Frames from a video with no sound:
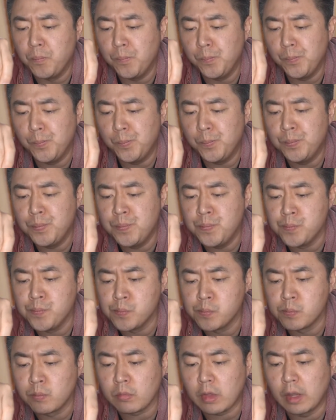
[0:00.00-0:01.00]

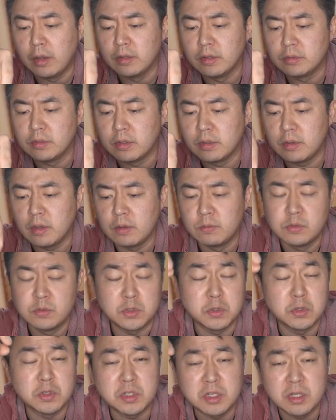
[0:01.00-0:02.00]
the in um,
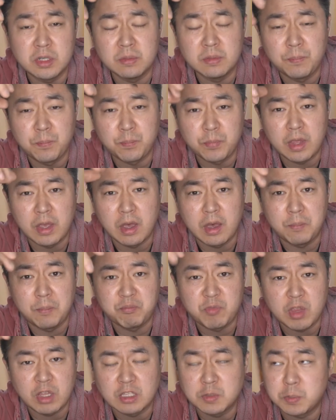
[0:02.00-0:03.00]
sushi, the
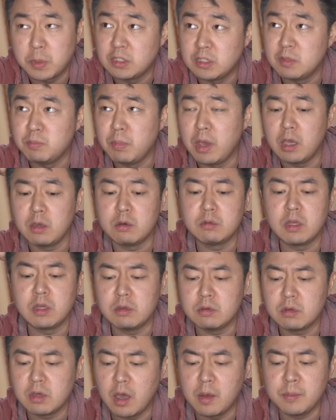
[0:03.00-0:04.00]
that spicy mayo that
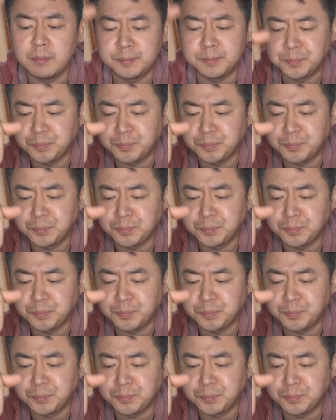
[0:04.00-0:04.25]
you get